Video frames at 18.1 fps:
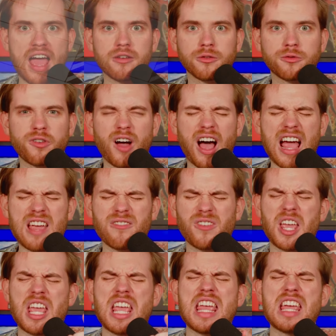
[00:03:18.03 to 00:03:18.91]
and 5
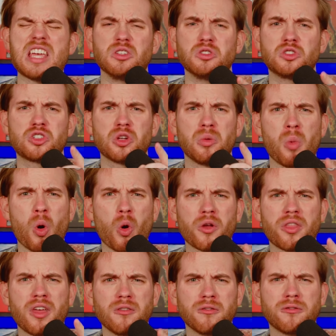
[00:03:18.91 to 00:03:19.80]
is
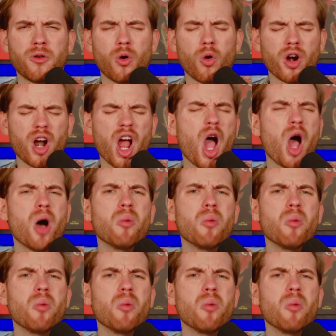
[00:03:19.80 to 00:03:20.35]
more than 4.